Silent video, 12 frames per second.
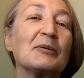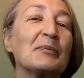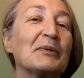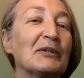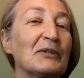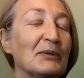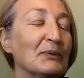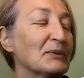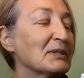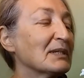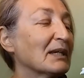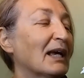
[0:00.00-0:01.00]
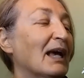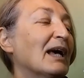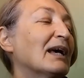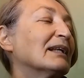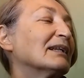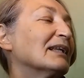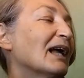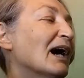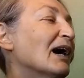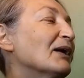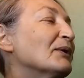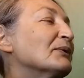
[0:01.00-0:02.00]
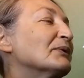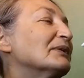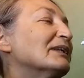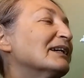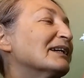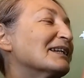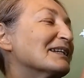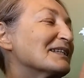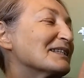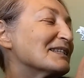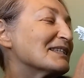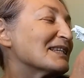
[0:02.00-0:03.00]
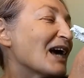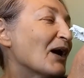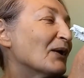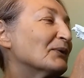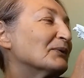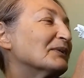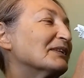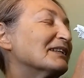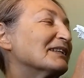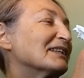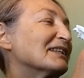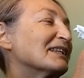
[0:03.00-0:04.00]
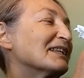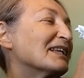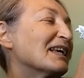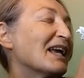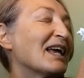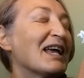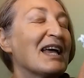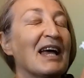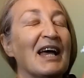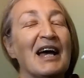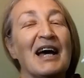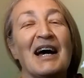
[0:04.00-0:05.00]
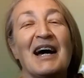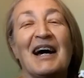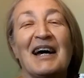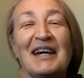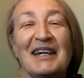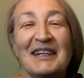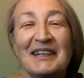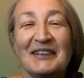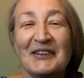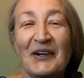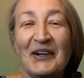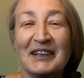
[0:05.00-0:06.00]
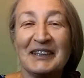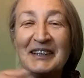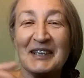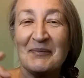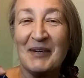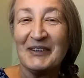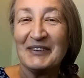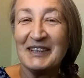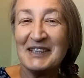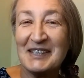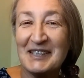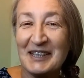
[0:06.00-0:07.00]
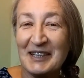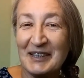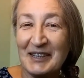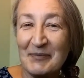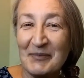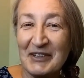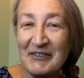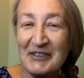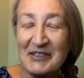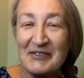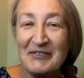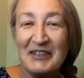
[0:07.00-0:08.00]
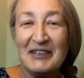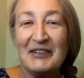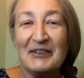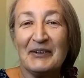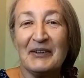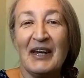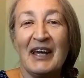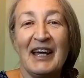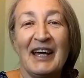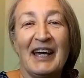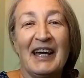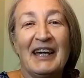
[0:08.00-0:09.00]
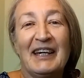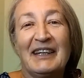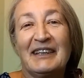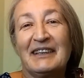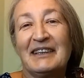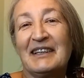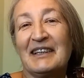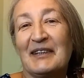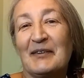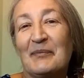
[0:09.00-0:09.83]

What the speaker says: to produce a loud sound. I talked about this in the previous video, and